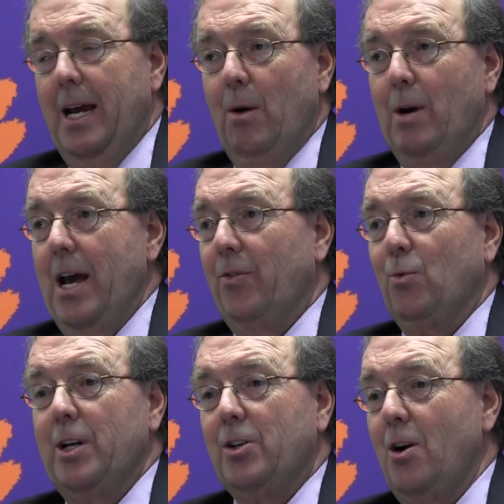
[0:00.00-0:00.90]
And we had
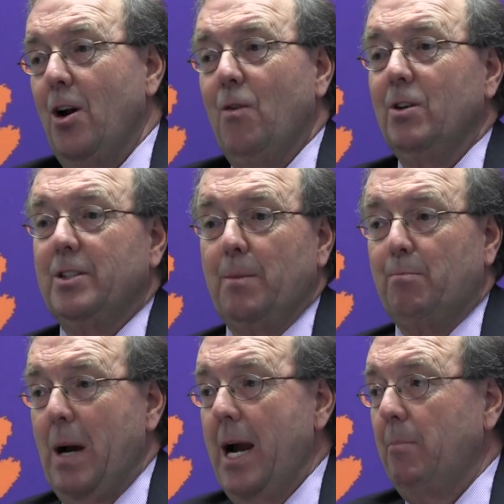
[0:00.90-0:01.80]
three turnovers
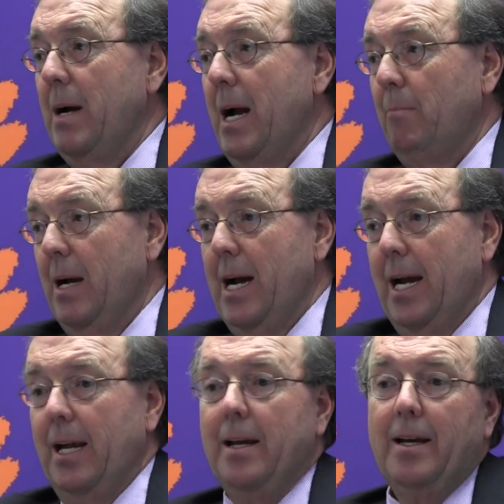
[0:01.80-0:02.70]
that bang, bang,
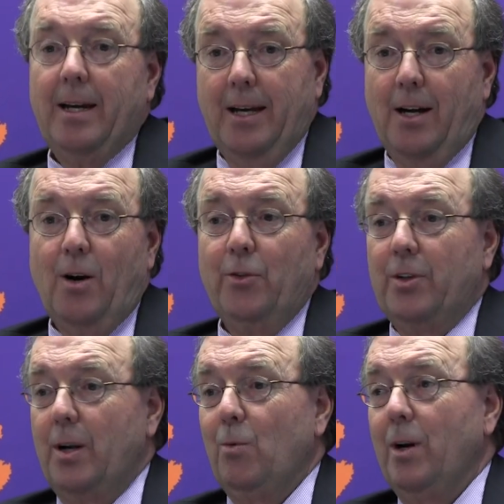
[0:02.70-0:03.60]
bang, and all of a
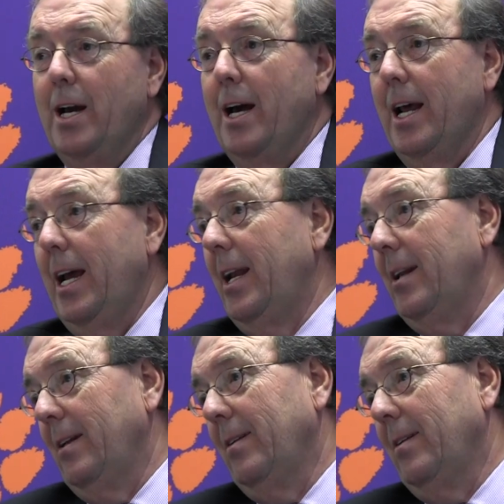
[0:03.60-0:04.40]
sudden we're down eight.